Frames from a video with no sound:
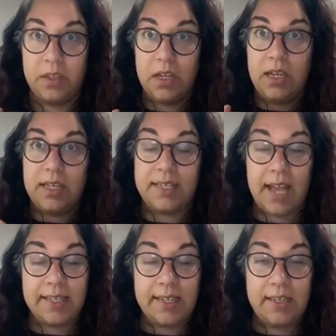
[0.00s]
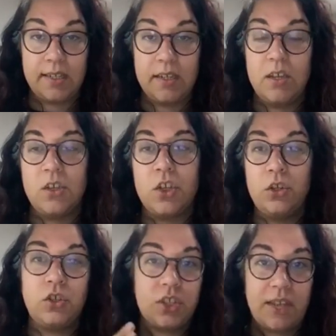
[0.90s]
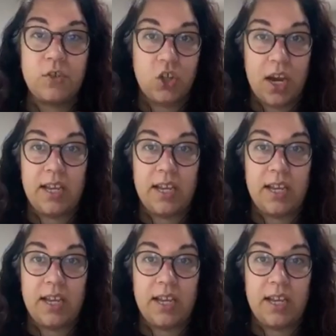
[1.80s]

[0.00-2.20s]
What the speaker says: sizes. So you just have to try